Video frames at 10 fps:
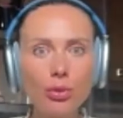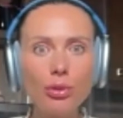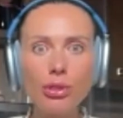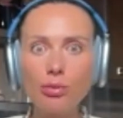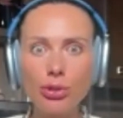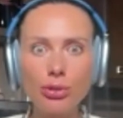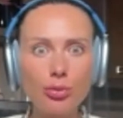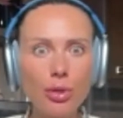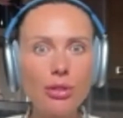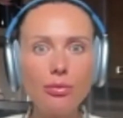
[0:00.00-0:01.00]
It's a
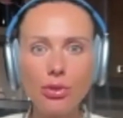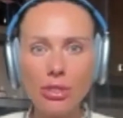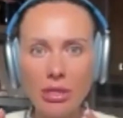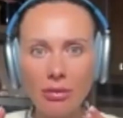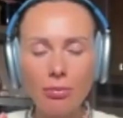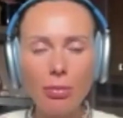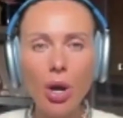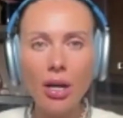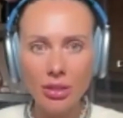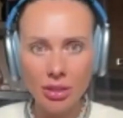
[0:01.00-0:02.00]
24/7
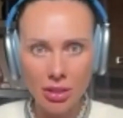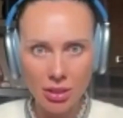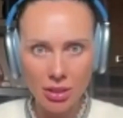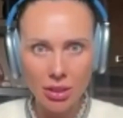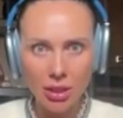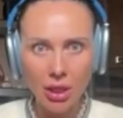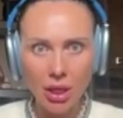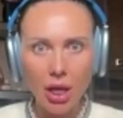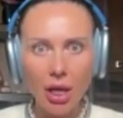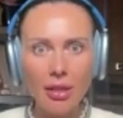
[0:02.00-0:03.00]
pocket counselor
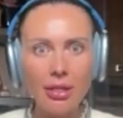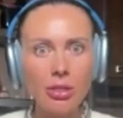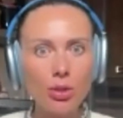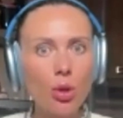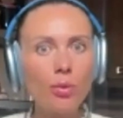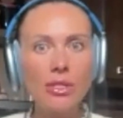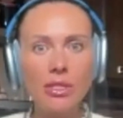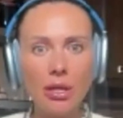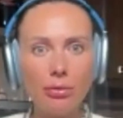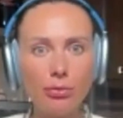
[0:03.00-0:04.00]
that is always
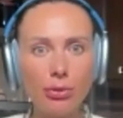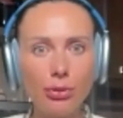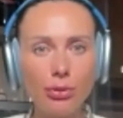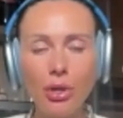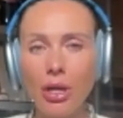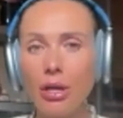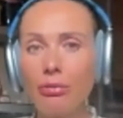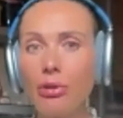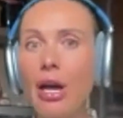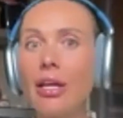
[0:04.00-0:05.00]
there for you.
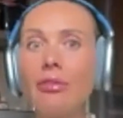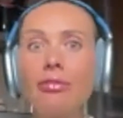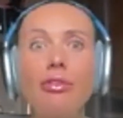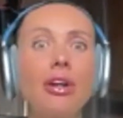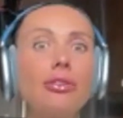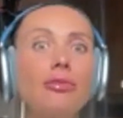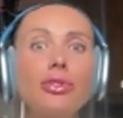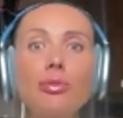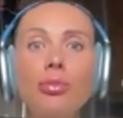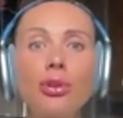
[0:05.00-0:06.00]
If you had a fight with
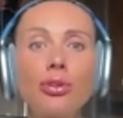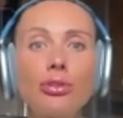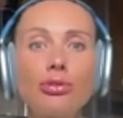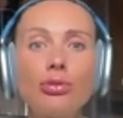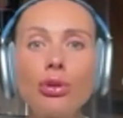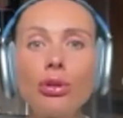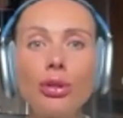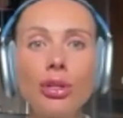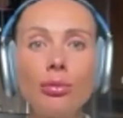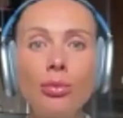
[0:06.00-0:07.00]
your partner 2 o'clock
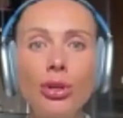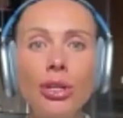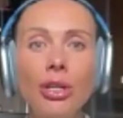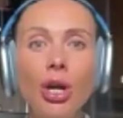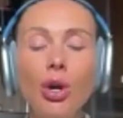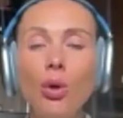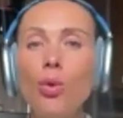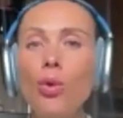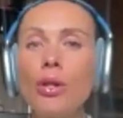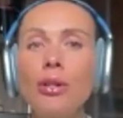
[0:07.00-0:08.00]
in the morning,
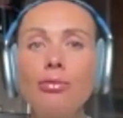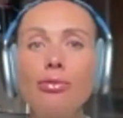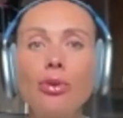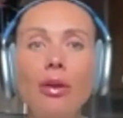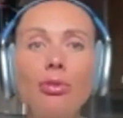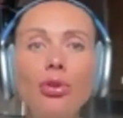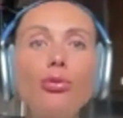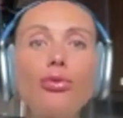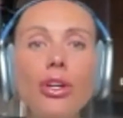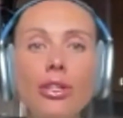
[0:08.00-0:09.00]
or if you have no
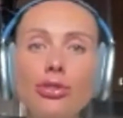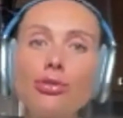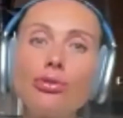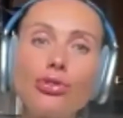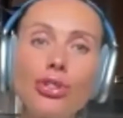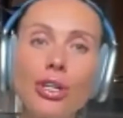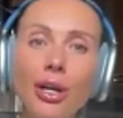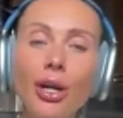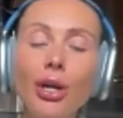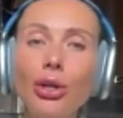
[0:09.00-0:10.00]
friends to
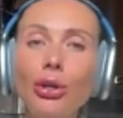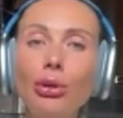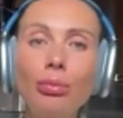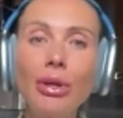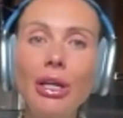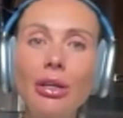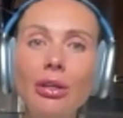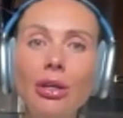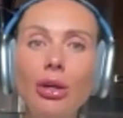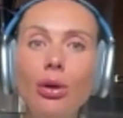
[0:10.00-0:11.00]
share your pain,
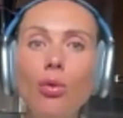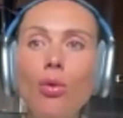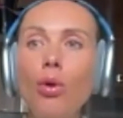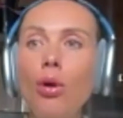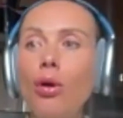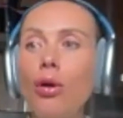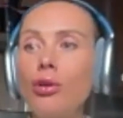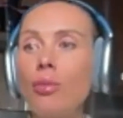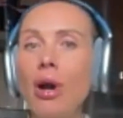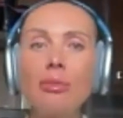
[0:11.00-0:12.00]
or
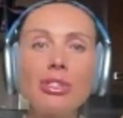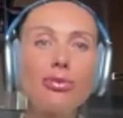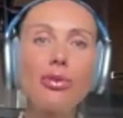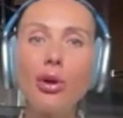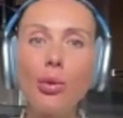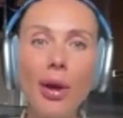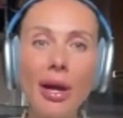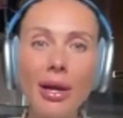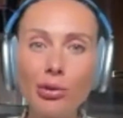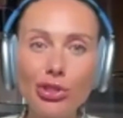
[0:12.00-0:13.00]
your mom is far
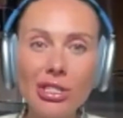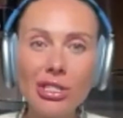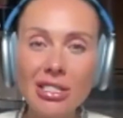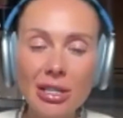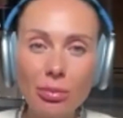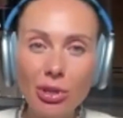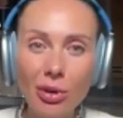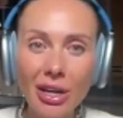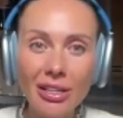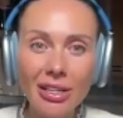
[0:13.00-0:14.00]
away, or she's sleeping
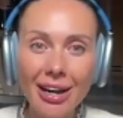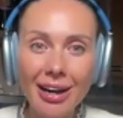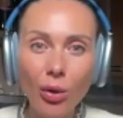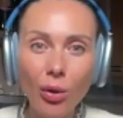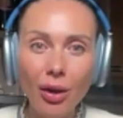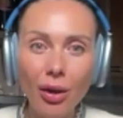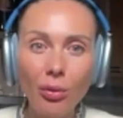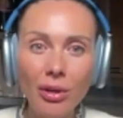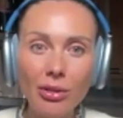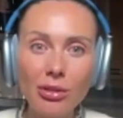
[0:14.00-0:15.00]
right now
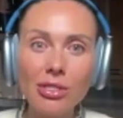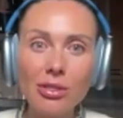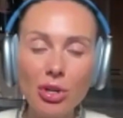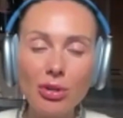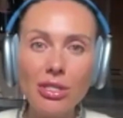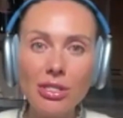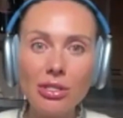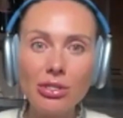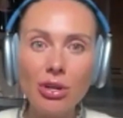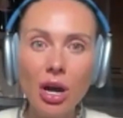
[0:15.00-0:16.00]
when you're
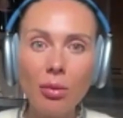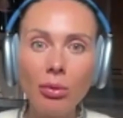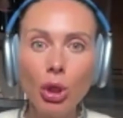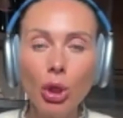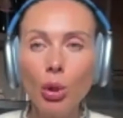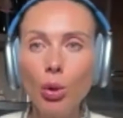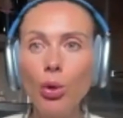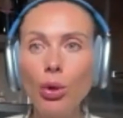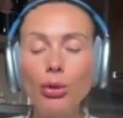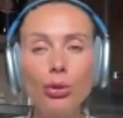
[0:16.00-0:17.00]
experiencing trouble,
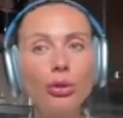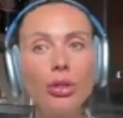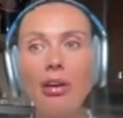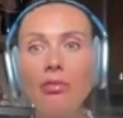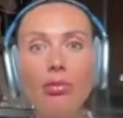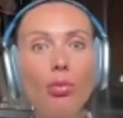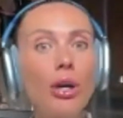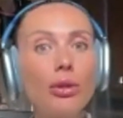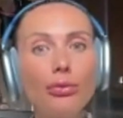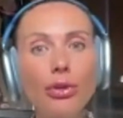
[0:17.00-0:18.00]
or you don't have
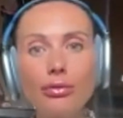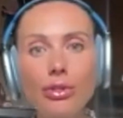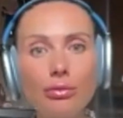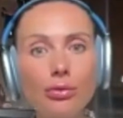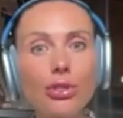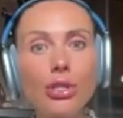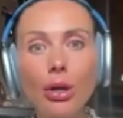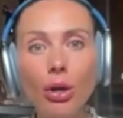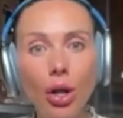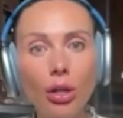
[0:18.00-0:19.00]
150 for
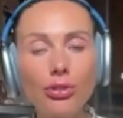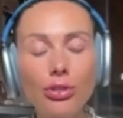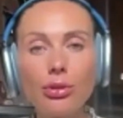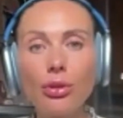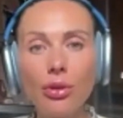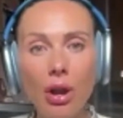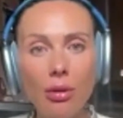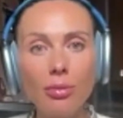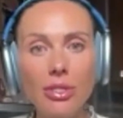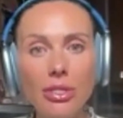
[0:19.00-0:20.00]
psychologists or
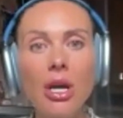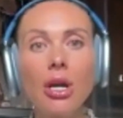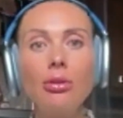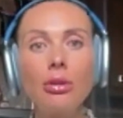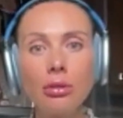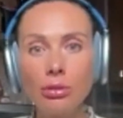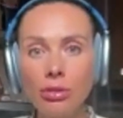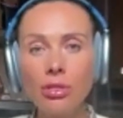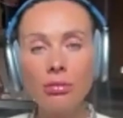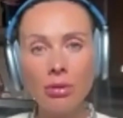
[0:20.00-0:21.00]
therapists, you can
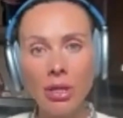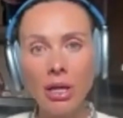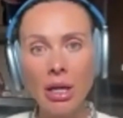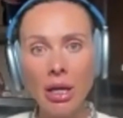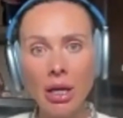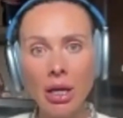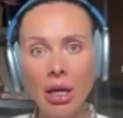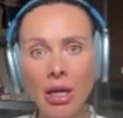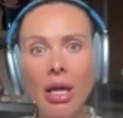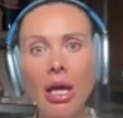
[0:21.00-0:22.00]
use Iryna
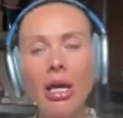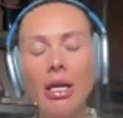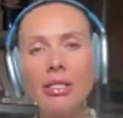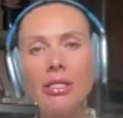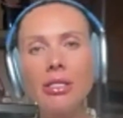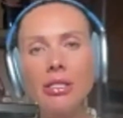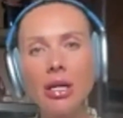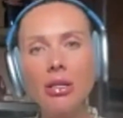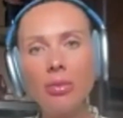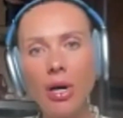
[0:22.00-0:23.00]
AI. It's
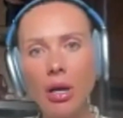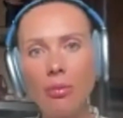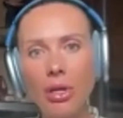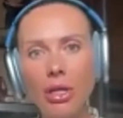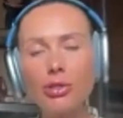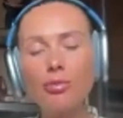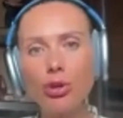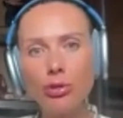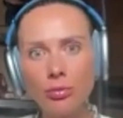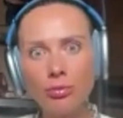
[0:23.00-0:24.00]
designed by me, it's
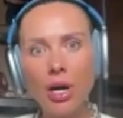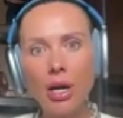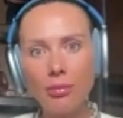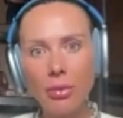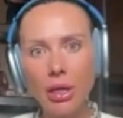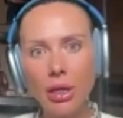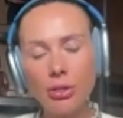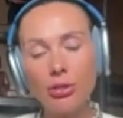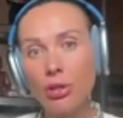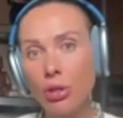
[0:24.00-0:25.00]
programmed by me. It
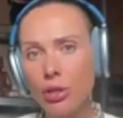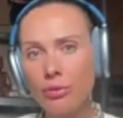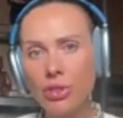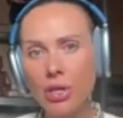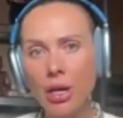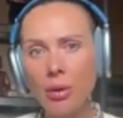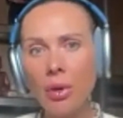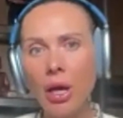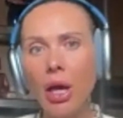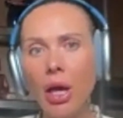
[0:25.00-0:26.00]
took a lot of time
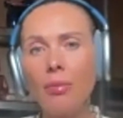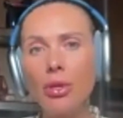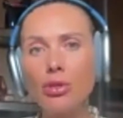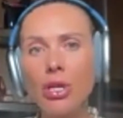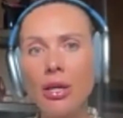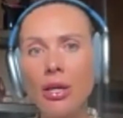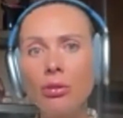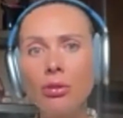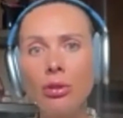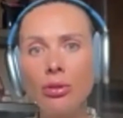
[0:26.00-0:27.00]
because I
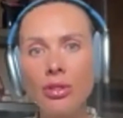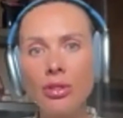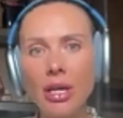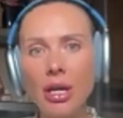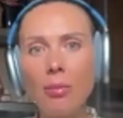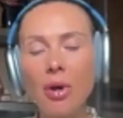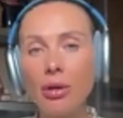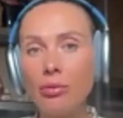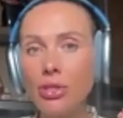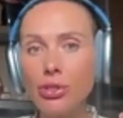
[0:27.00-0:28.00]
downloaded there my
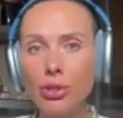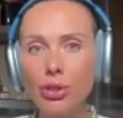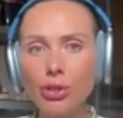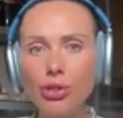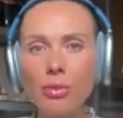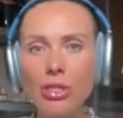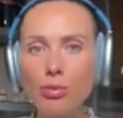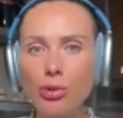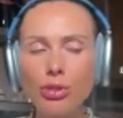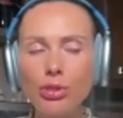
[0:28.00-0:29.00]
research, my
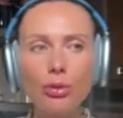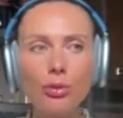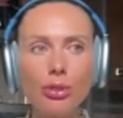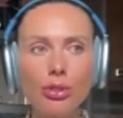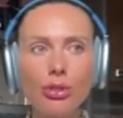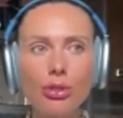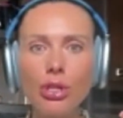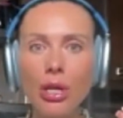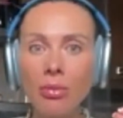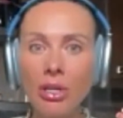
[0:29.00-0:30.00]
spiritual research,
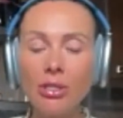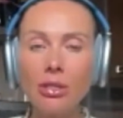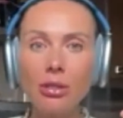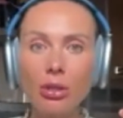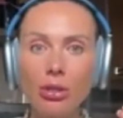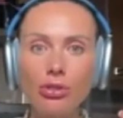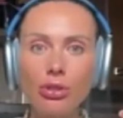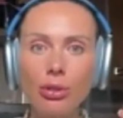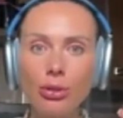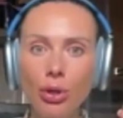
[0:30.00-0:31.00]
and my
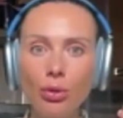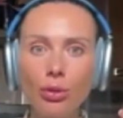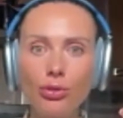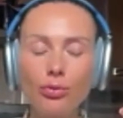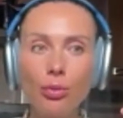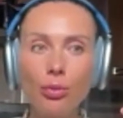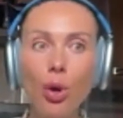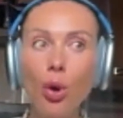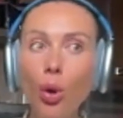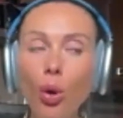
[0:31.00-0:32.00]
psychological knowledge from
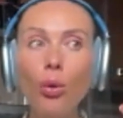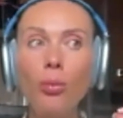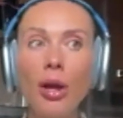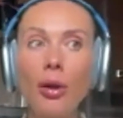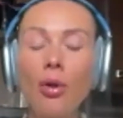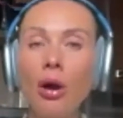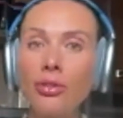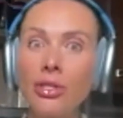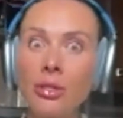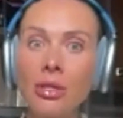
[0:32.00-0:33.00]
all
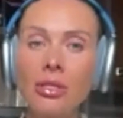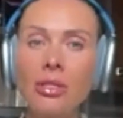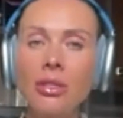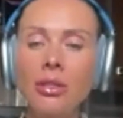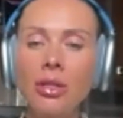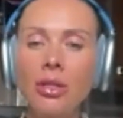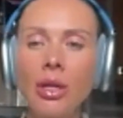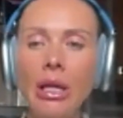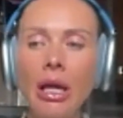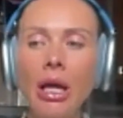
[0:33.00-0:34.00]
background and counseling
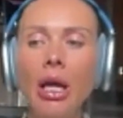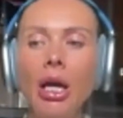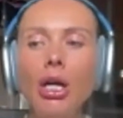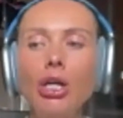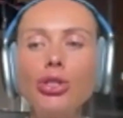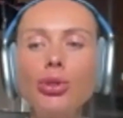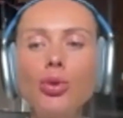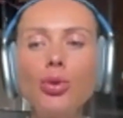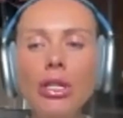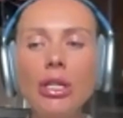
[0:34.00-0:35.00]
career to
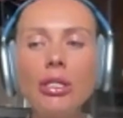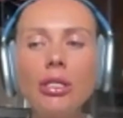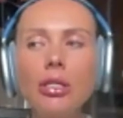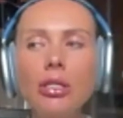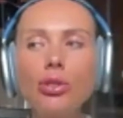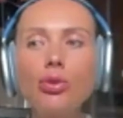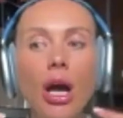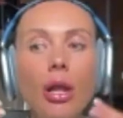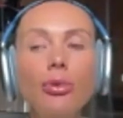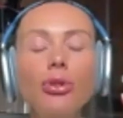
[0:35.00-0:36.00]
read to
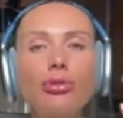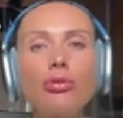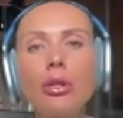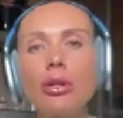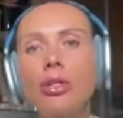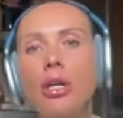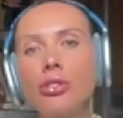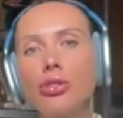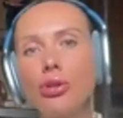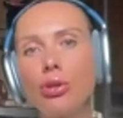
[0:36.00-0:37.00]
help you to
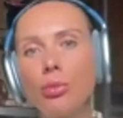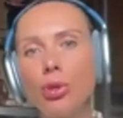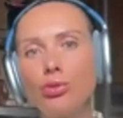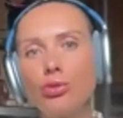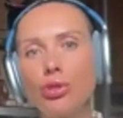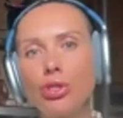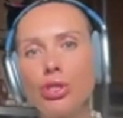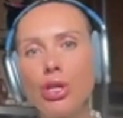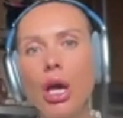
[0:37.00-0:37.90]
recognize your emotions.